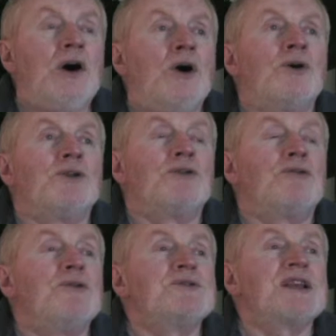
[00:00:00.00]
Or the
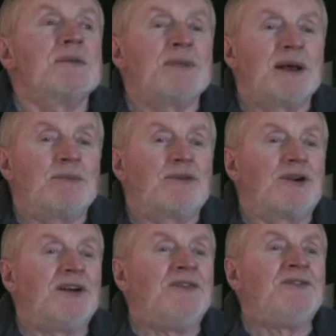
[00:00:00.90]
crew set me up
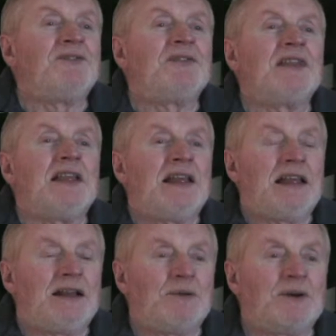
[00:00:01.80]
for a
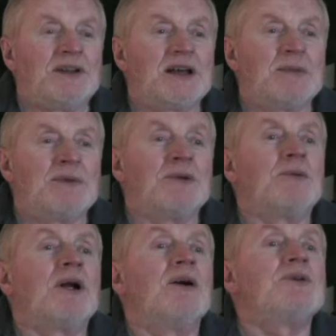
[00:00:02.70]
one time. They
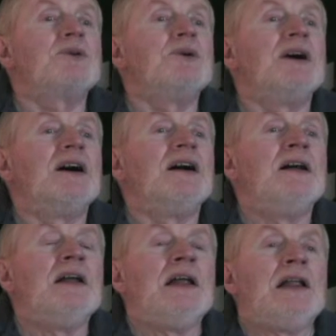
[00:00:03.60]
were out to, uh,
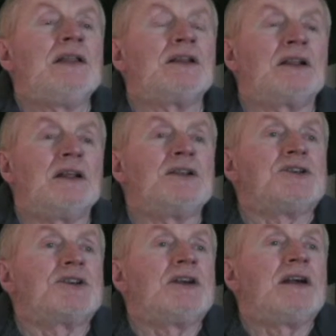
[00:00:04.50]
to
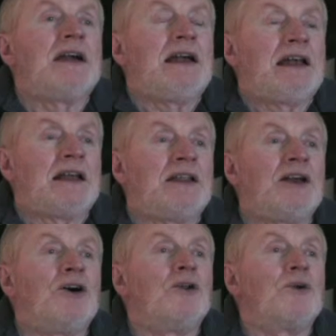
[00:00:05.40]
lunch, and they
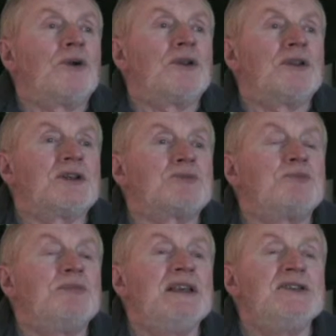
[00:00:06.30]
all ordered this
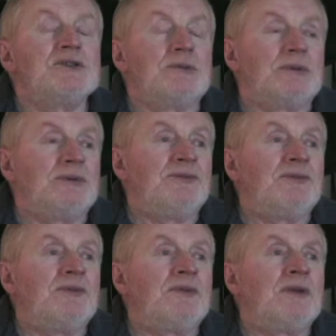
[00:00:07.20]
pea soup.
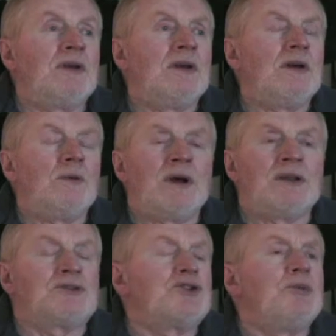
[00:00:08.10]

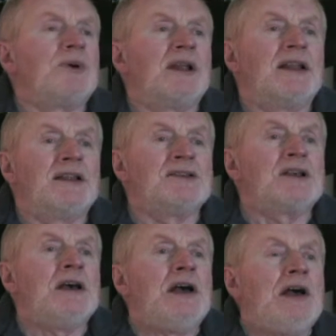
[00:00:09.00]
Well, soup, it had these
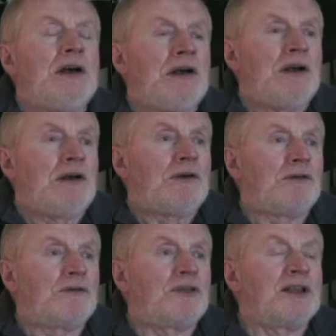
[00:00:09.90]

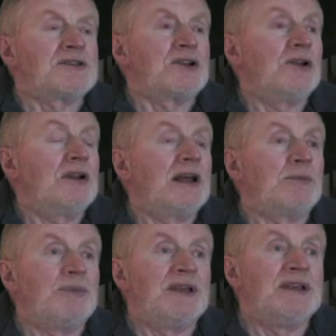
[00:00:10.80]
things that looked
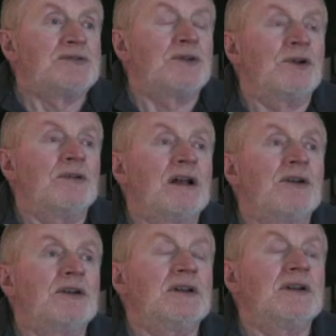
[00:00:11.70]
like peas floating
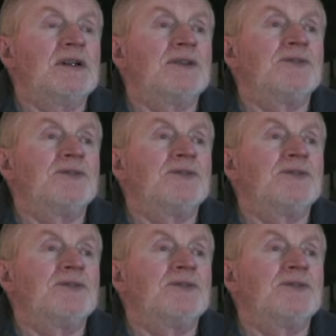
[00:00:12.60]
around it.